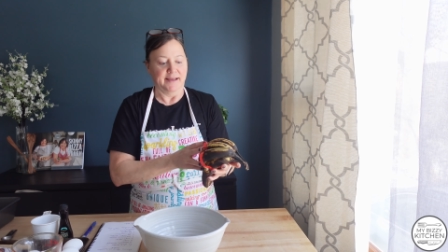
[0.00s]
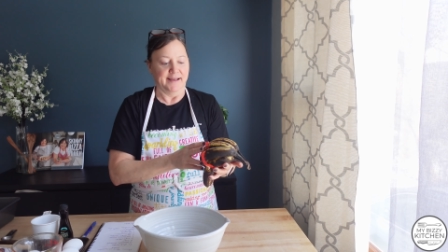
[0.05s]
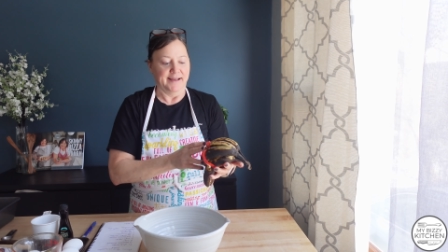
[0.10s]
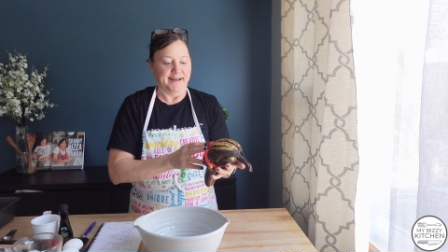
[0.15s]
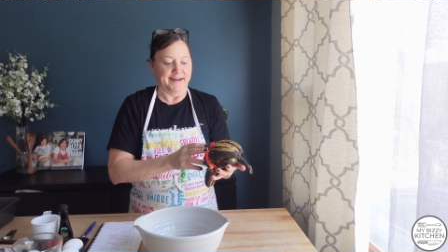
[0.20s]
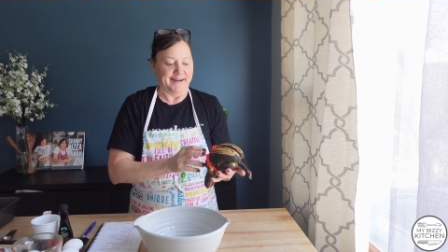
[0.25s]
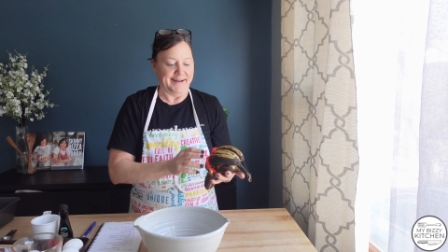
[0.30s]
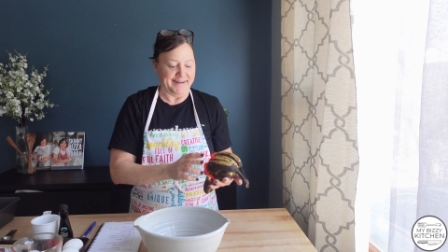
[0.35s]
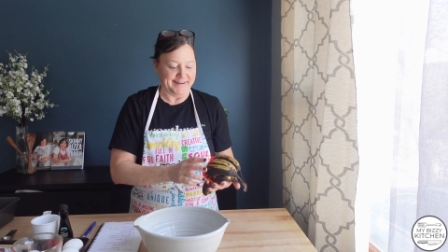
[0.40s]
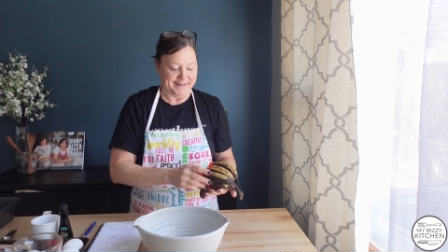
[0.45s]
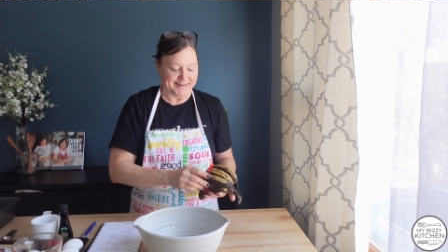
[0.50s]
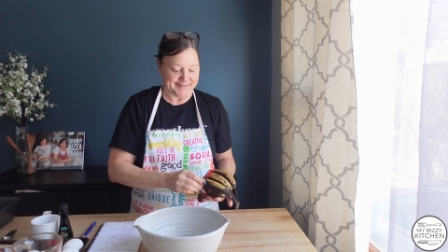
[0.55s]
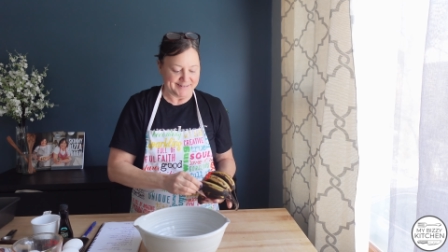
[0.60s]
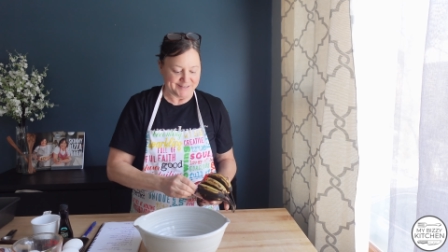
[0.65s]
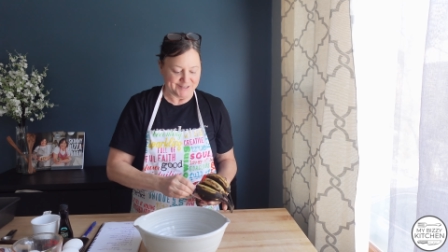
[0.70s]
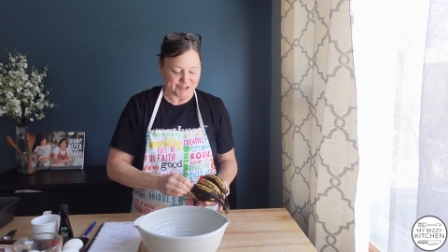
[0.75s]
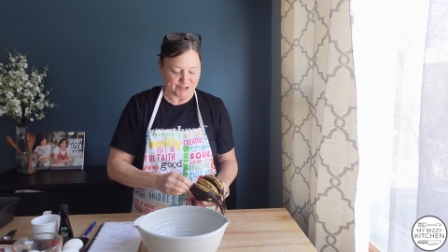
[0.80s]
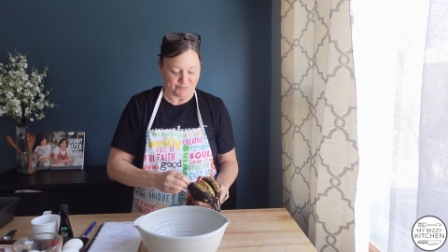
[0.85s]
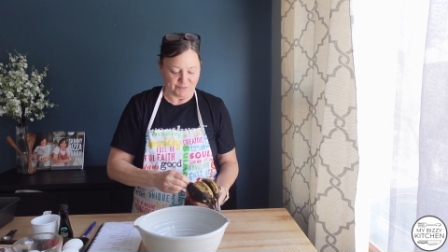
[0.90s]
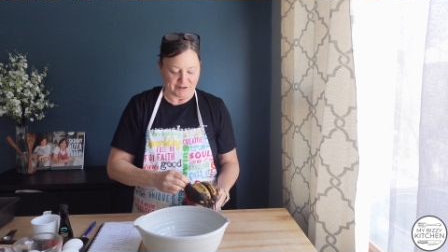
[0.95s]
Mm-hmm.
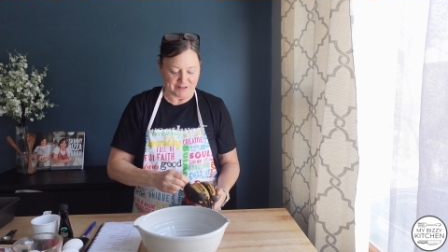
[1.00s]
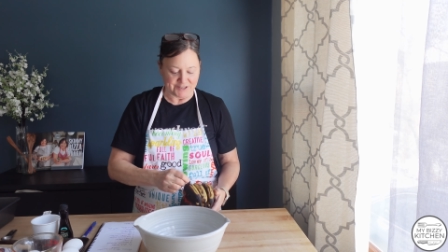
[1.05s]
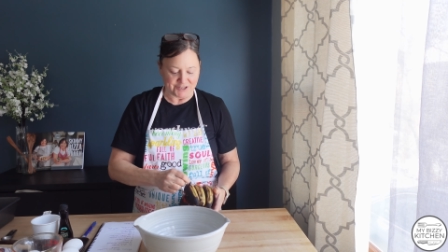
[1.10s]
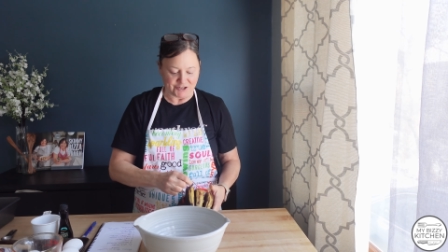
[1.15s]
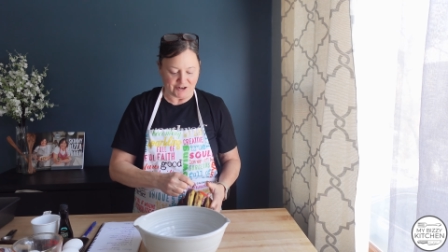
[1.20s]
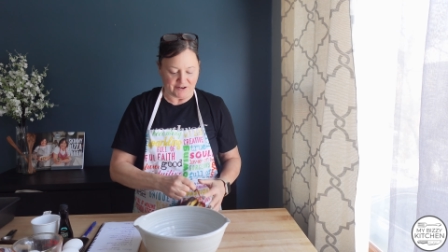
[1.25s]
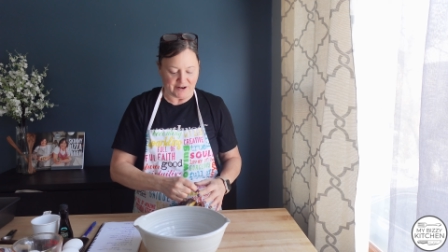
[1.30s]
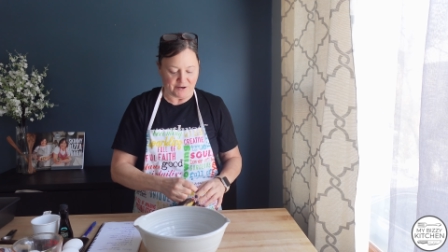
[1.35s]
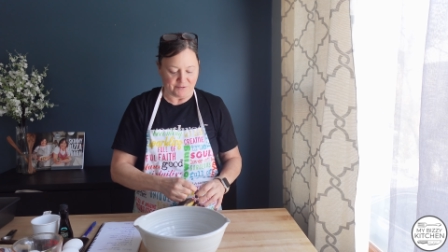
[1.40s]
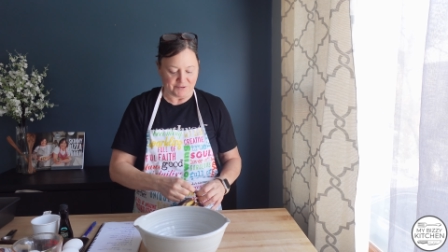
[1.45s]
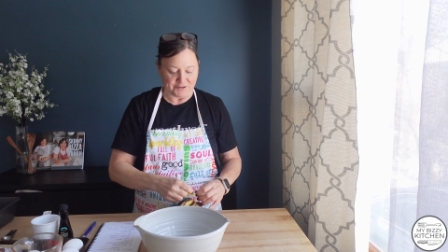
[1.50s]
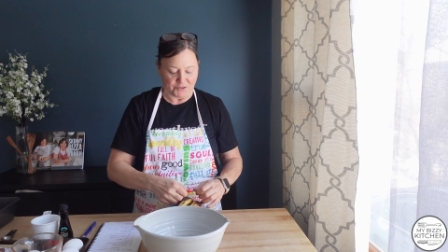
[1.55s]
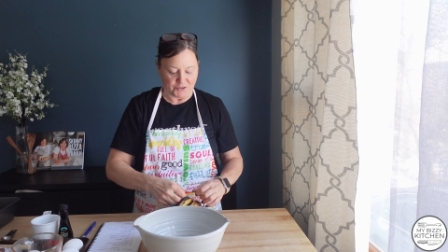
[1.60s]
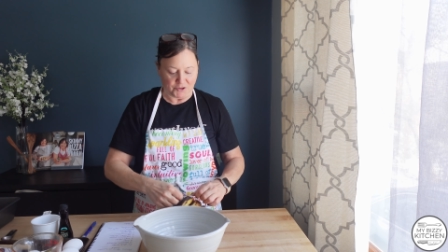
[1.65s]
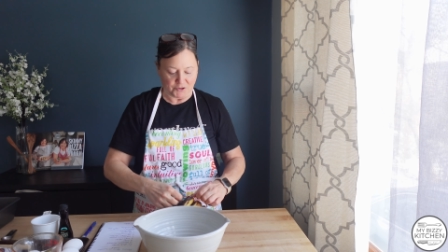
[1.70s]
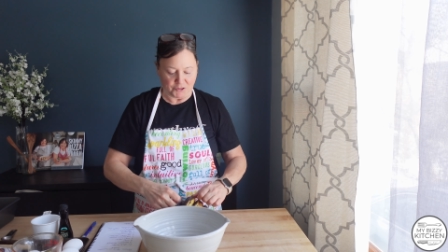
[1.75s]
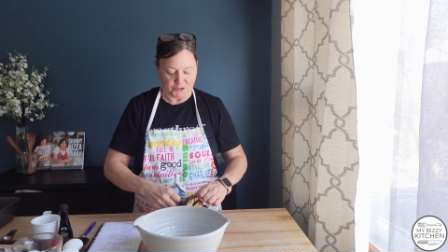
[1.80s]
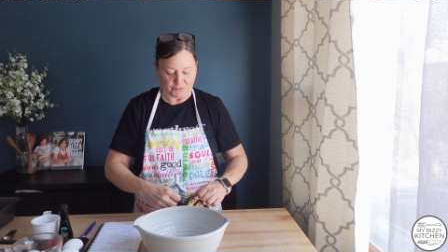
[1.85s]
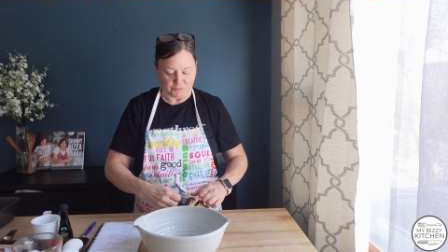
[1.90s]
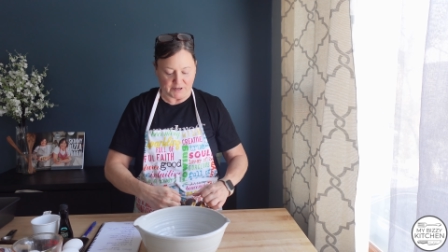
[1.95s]
So we're going to start out with
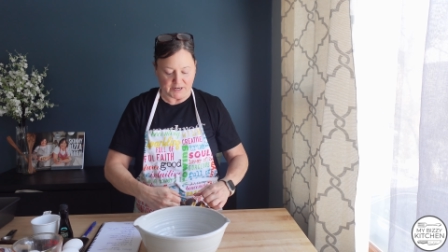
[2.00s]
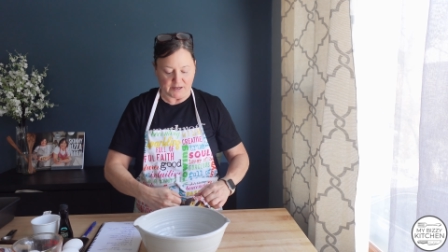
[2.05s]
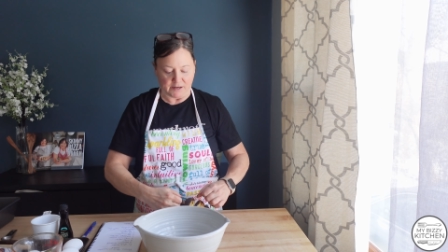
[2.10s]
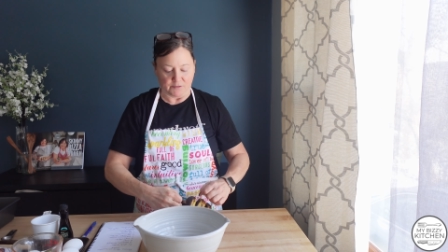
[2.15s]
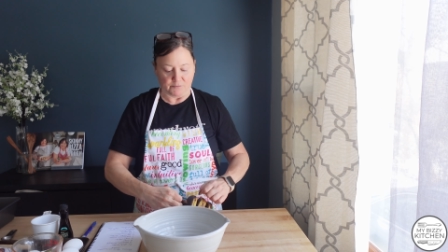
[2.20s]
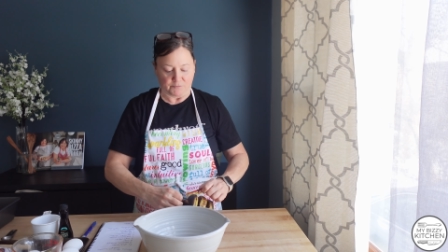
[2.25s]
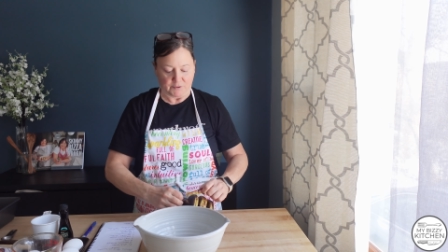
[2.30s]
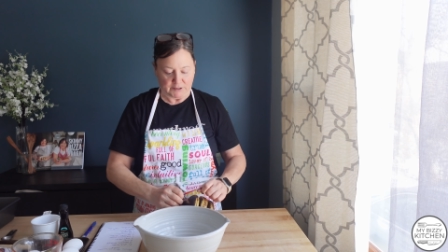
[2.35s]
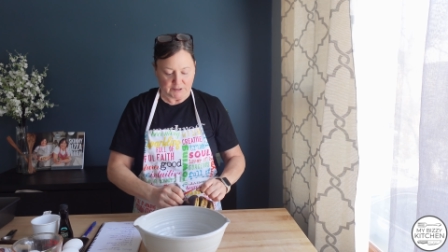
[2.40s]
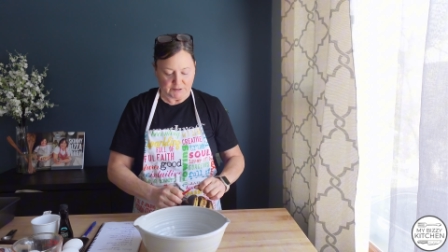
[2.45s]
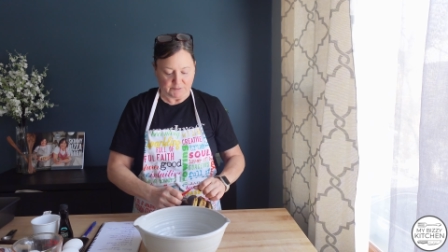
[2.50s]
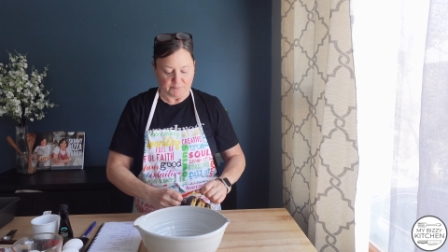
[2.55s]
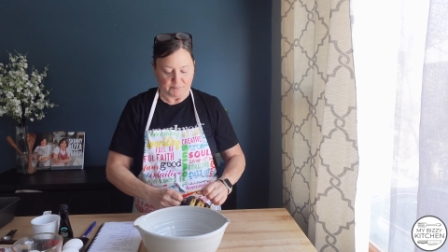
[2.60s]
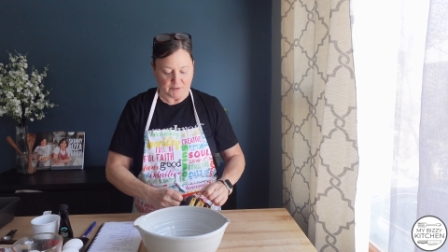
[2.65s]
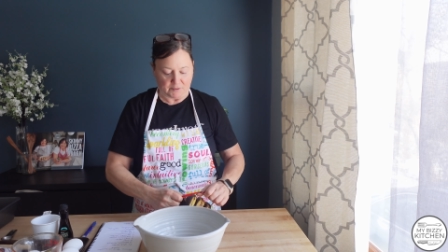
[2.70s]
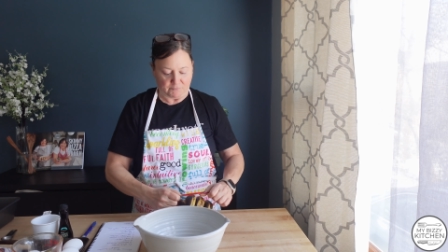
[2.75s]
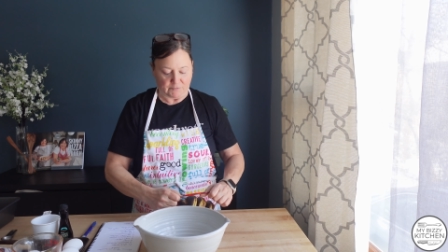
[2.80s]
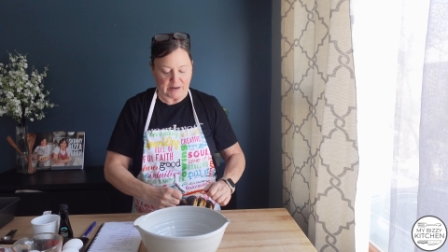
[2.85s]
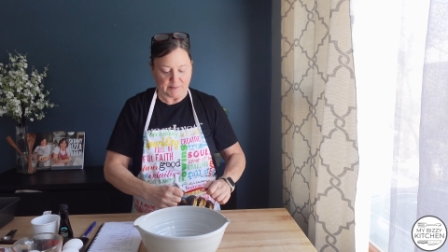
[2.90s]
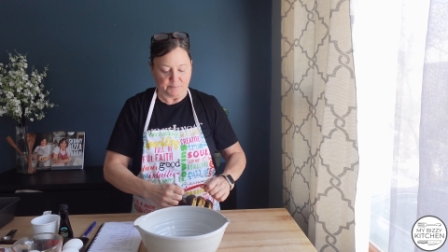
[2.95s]
3 really
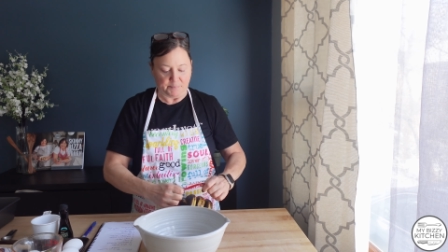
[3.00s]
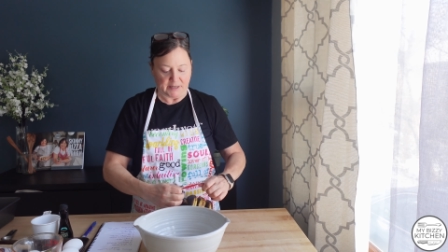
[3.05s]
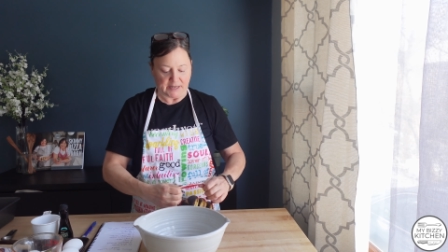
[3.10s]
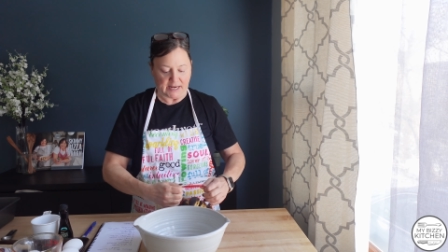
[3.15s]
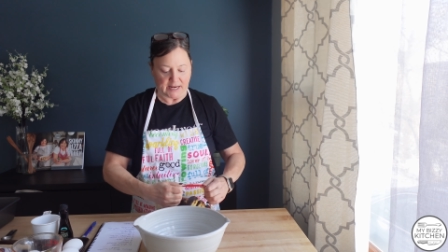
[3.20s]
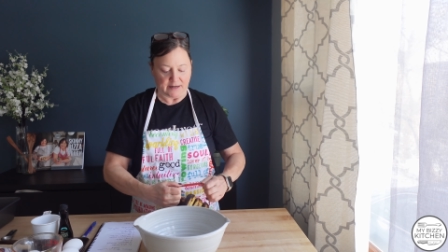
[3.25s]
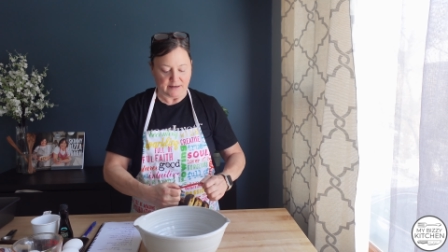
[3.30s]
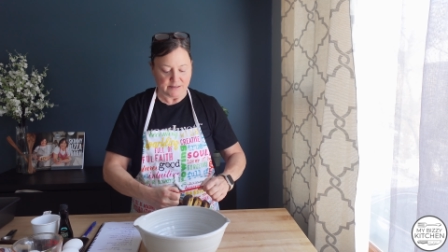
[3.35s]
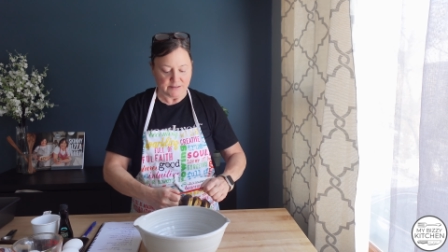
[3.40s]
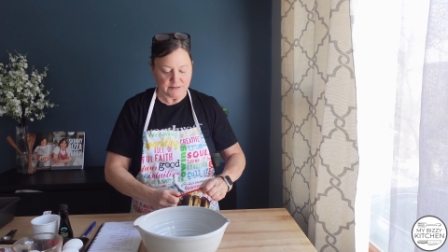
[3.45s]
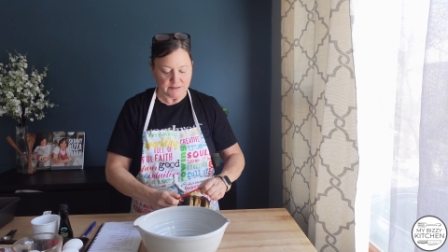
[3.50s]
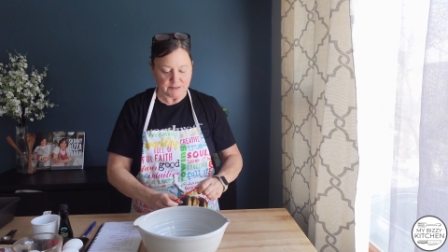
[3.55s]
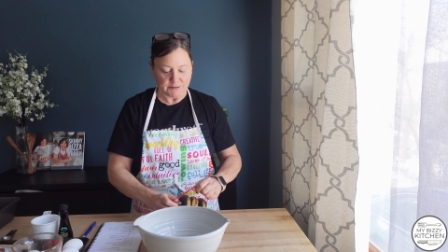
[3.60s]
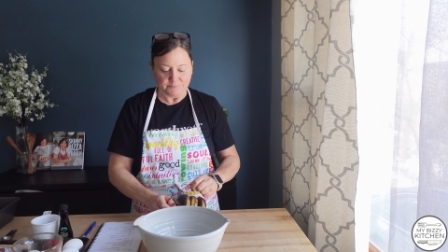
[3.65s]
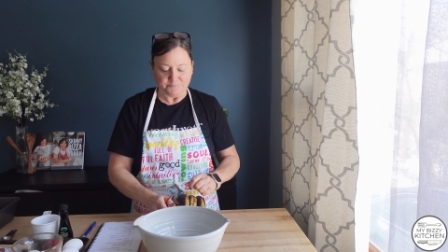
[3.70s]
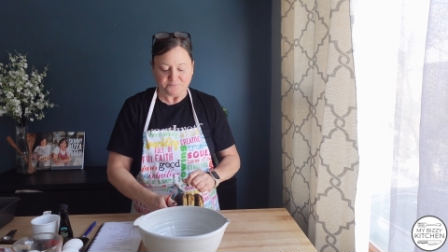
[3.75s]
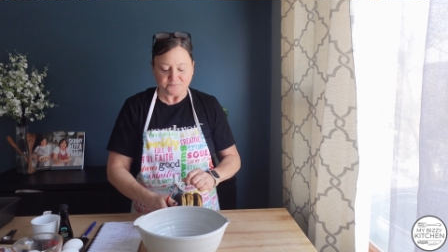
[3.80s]
ripe bananas.